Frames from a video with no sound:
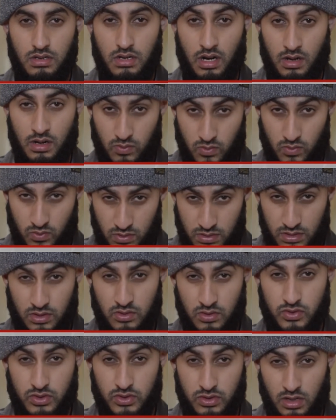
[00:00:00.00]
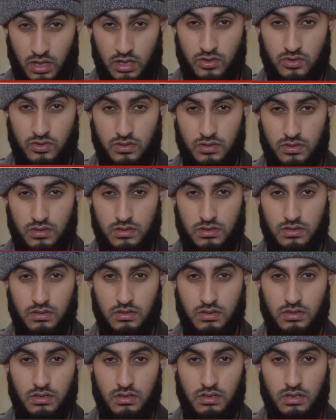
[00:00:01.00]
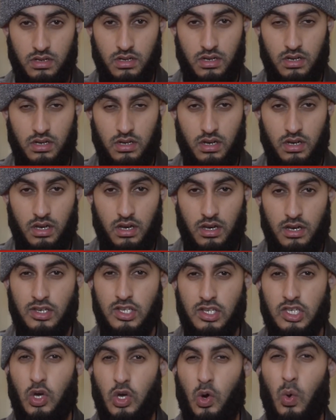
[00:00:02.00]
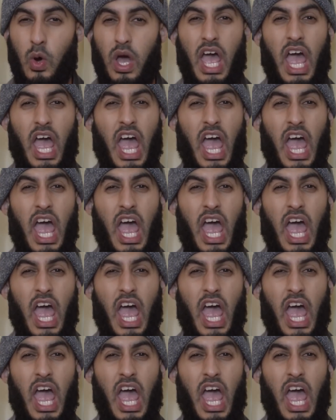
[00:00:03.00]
I'm warning you, slanderers. Don't